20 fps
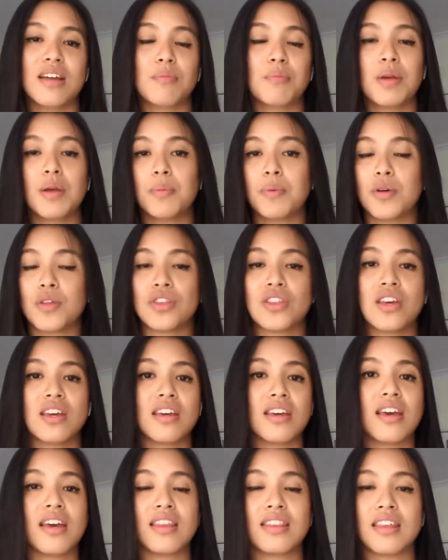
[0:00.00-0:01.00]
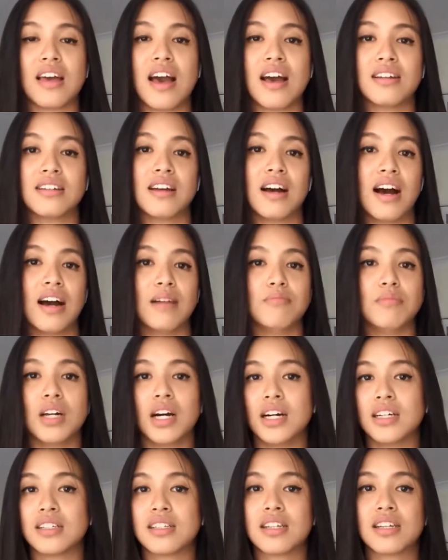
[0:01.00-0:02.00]
And then people thinking that I'm
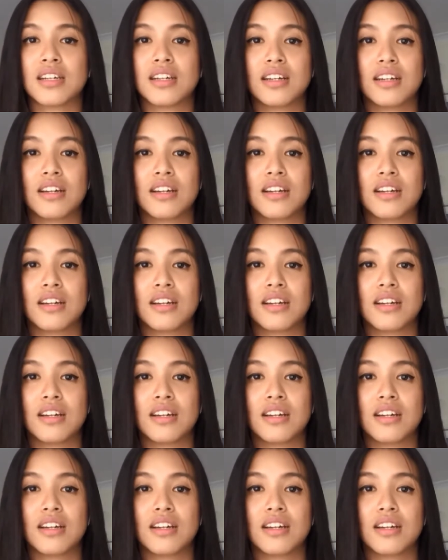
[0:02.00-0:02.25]
not